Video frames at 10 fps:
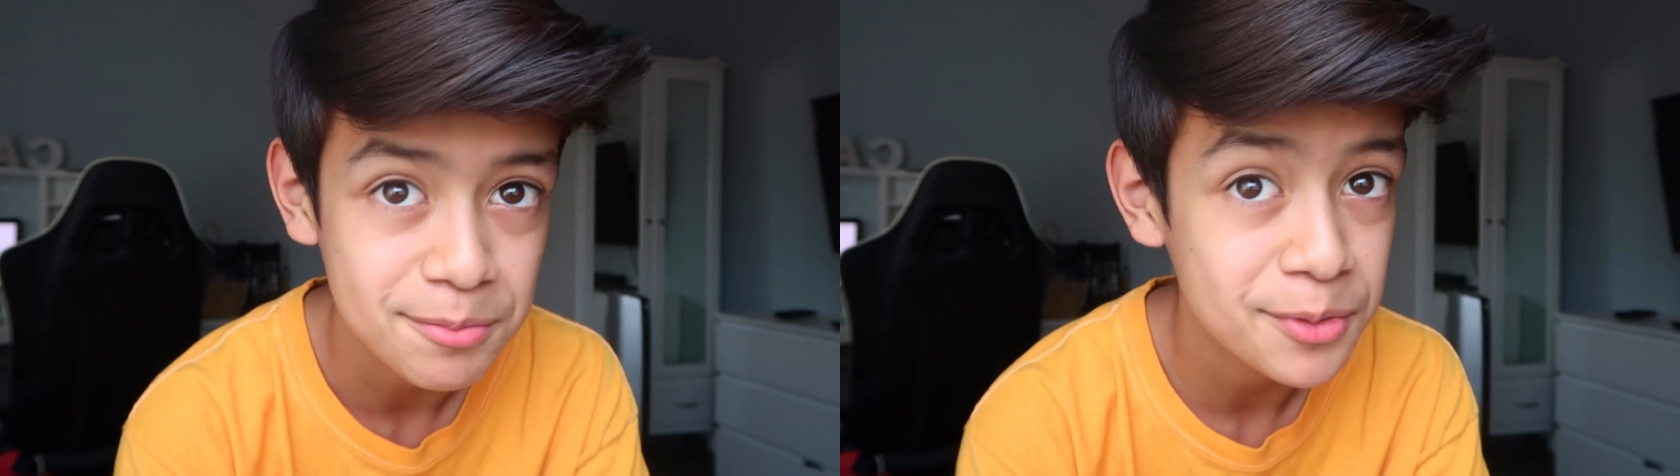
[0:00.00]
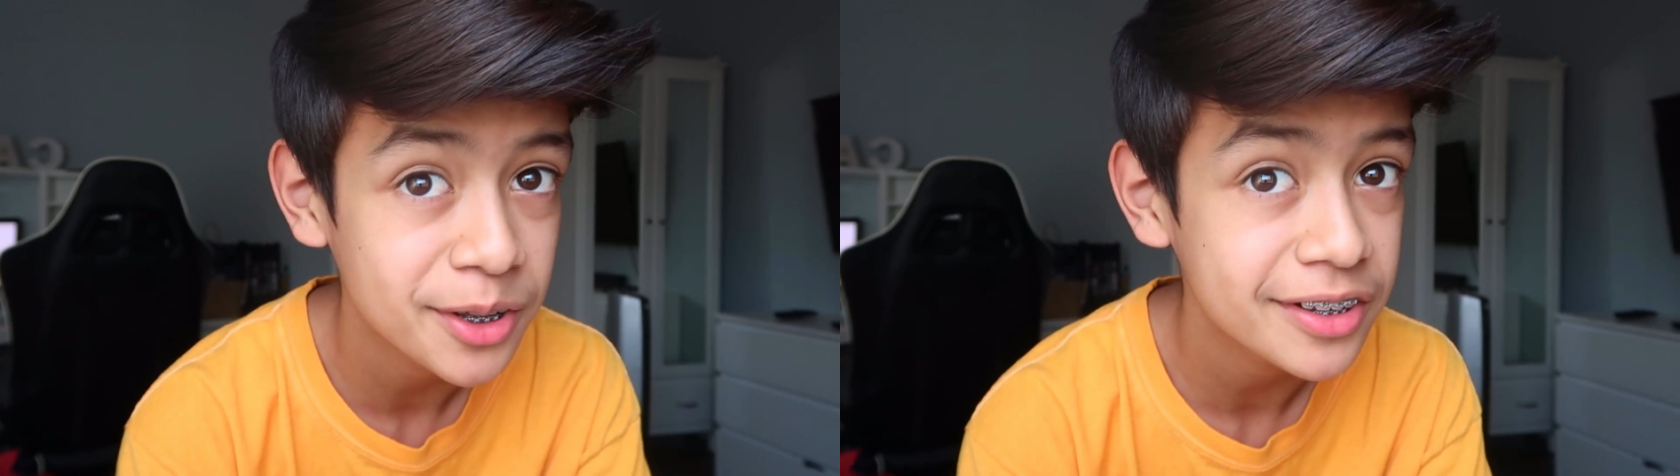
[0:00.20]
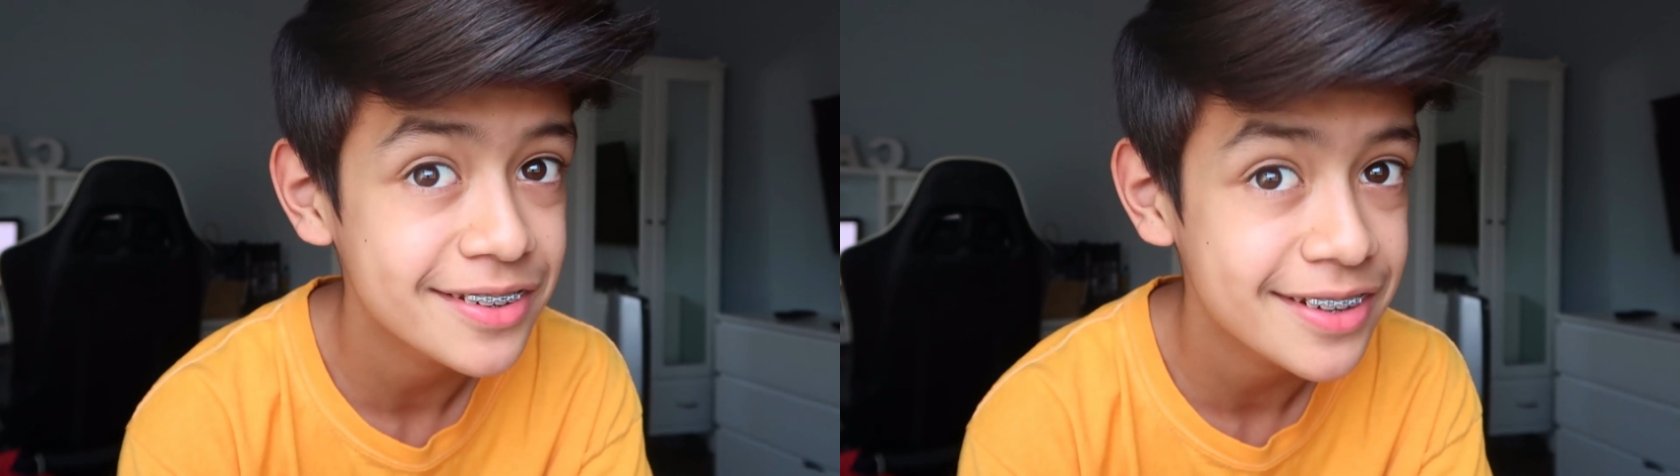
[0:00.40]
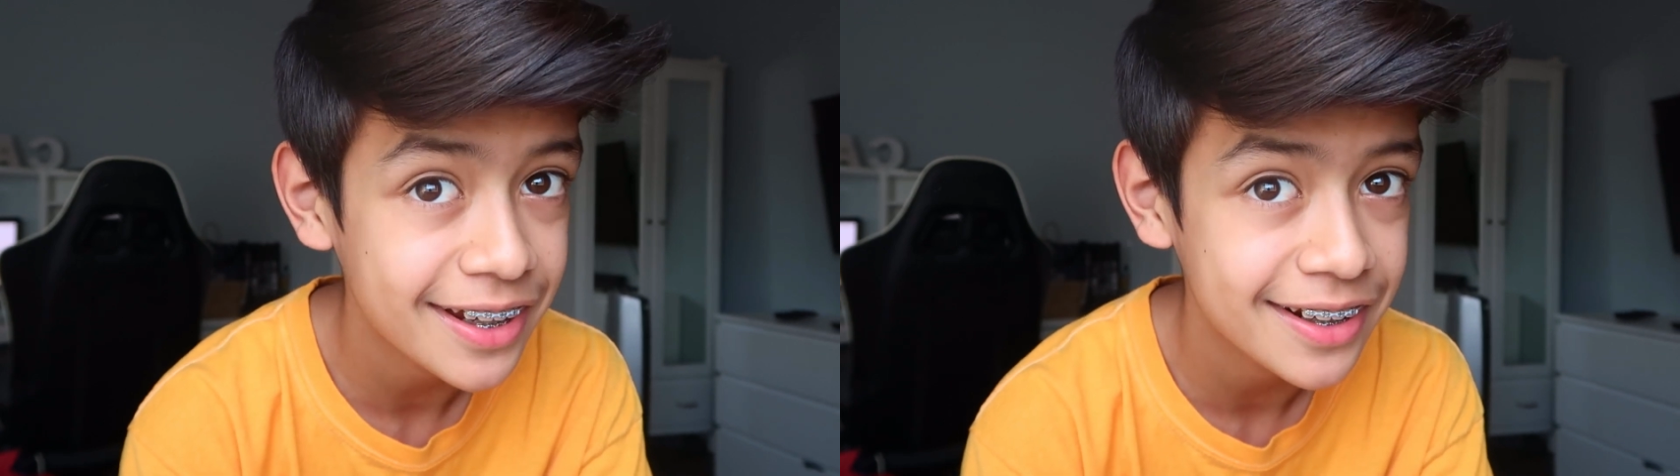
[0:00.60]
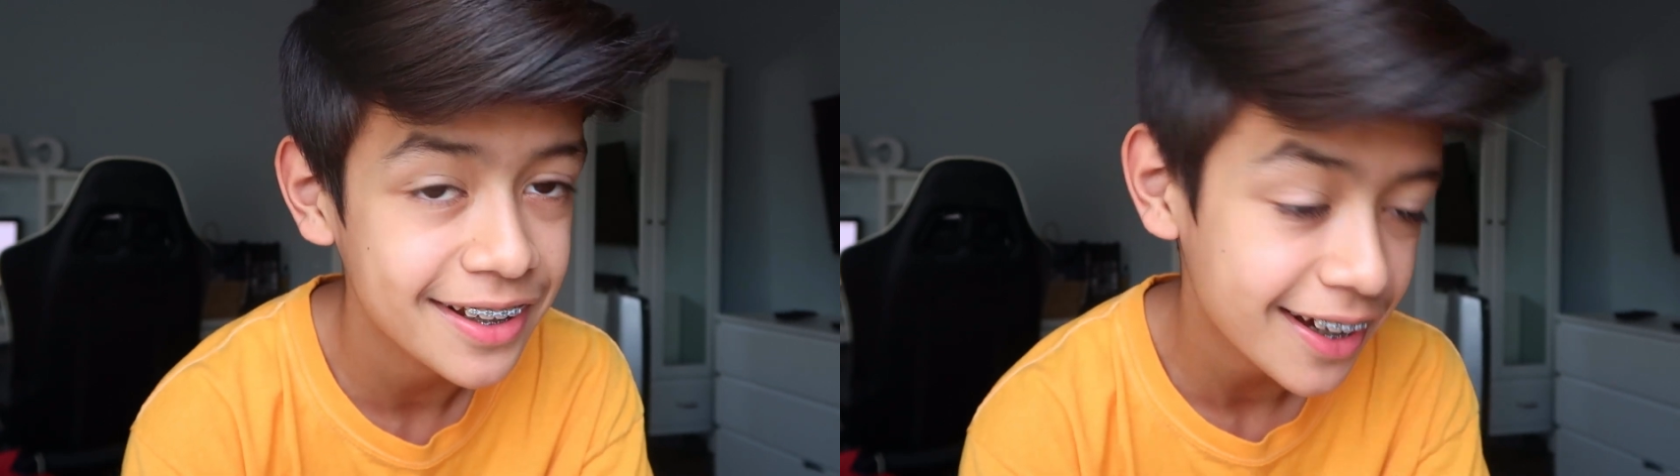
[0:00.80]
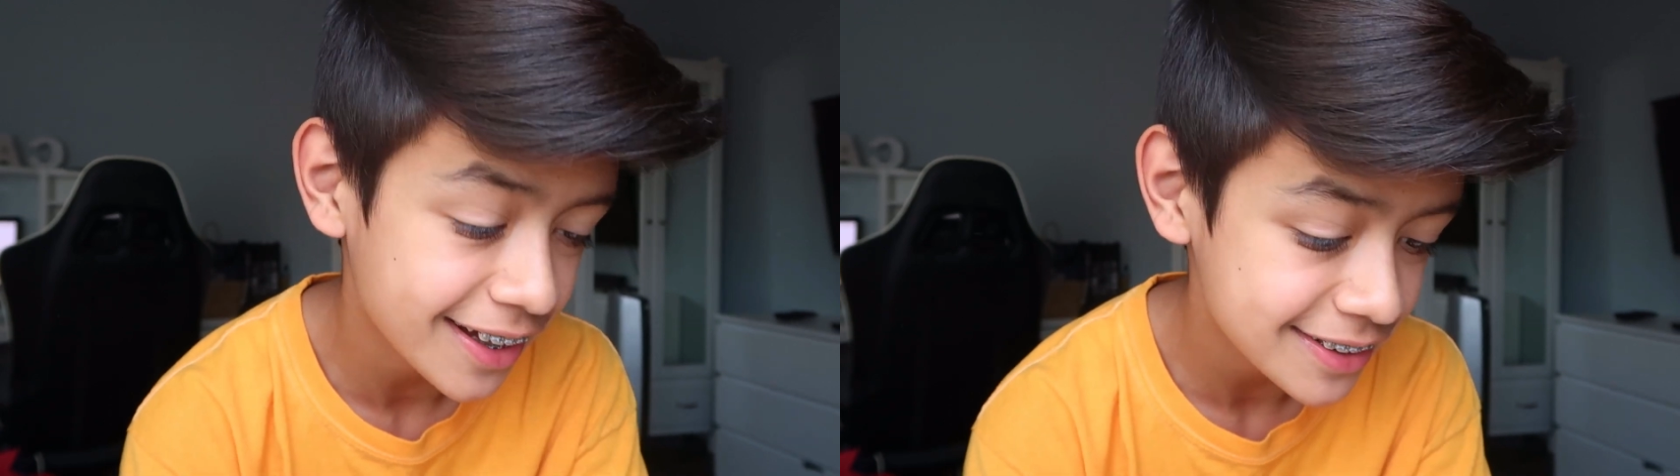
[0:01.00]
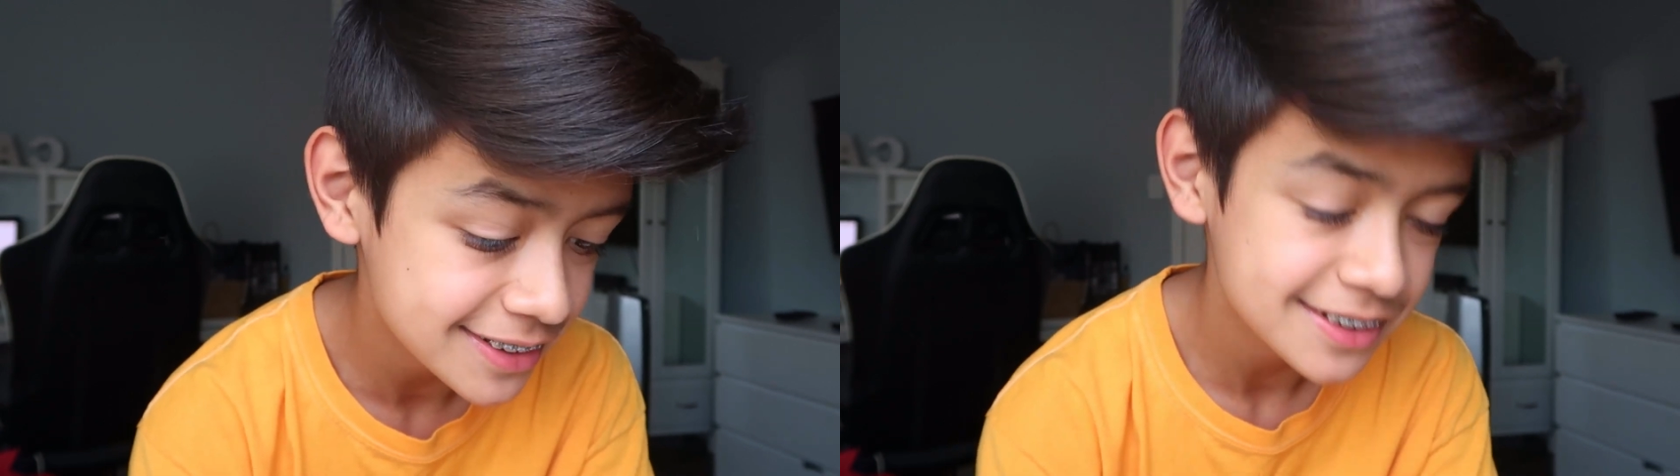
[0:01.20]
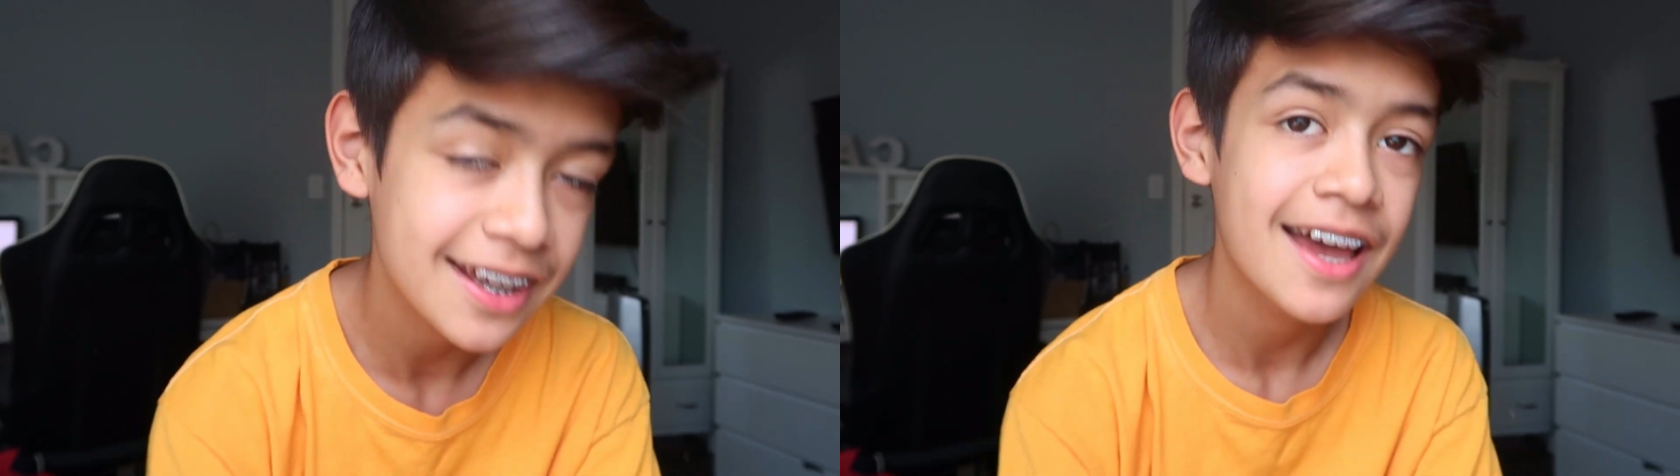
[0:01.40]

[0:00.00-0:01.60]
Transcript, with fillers: I'm not dead, guys.